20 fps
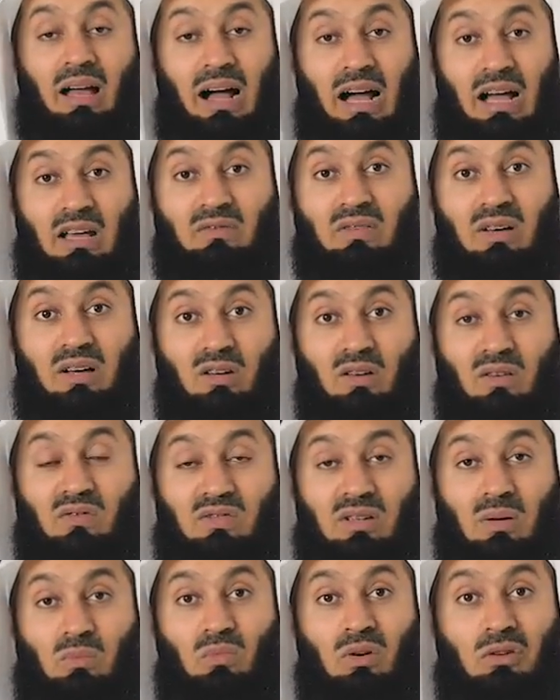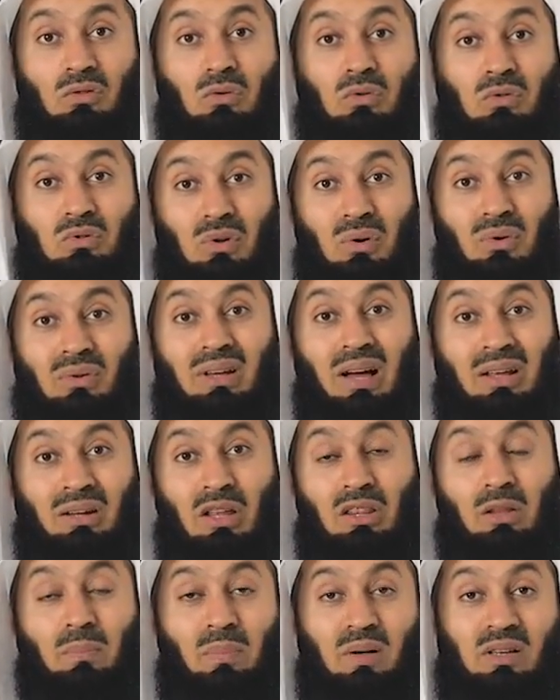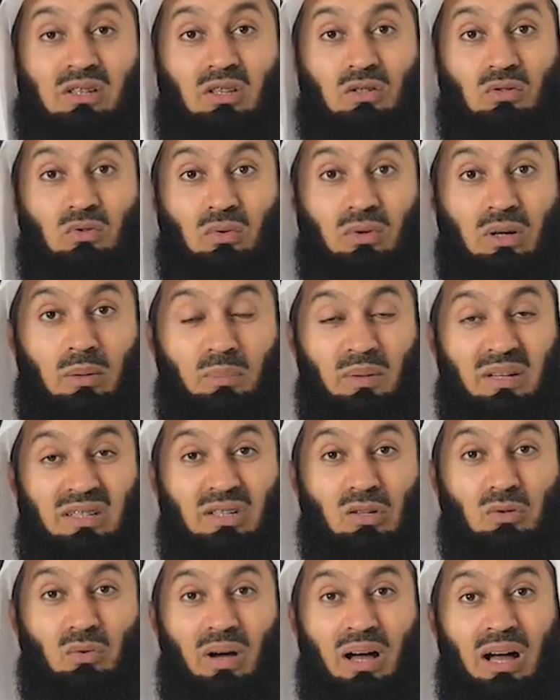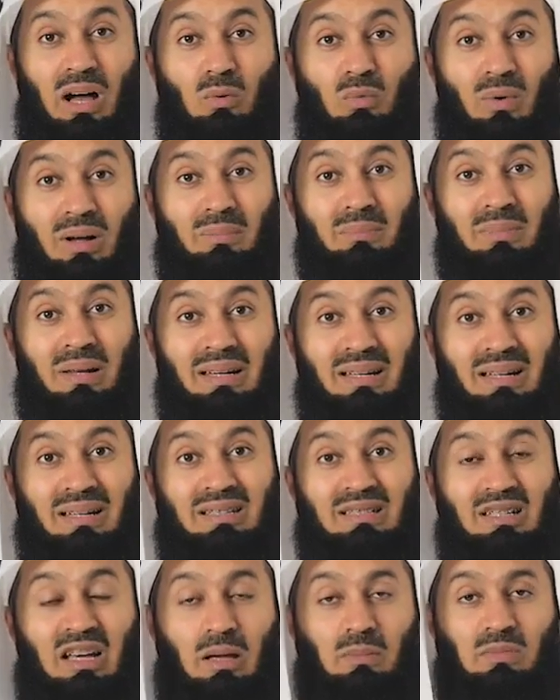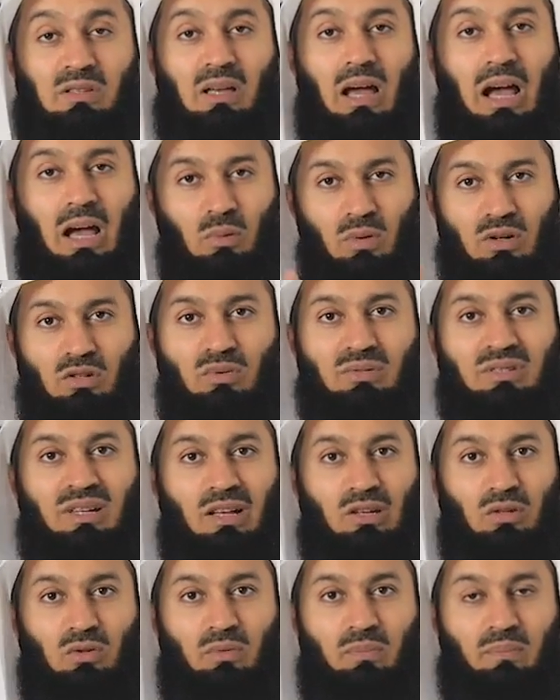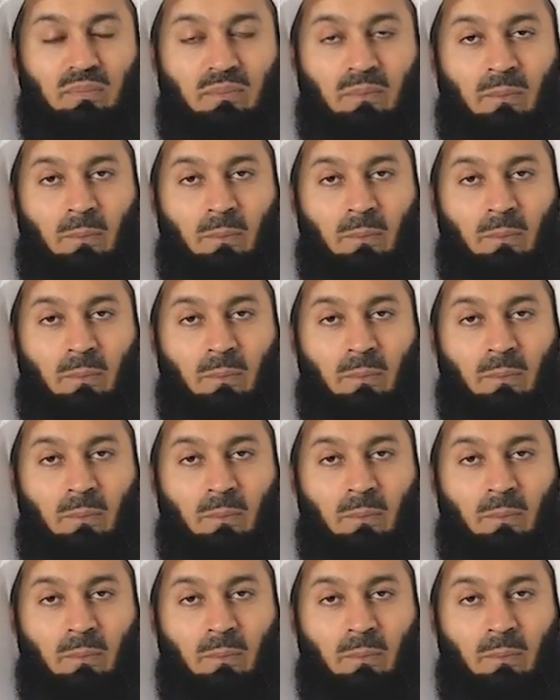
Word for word: I've heard of someone who told another person to repeat the dua one million times. I want to tell you,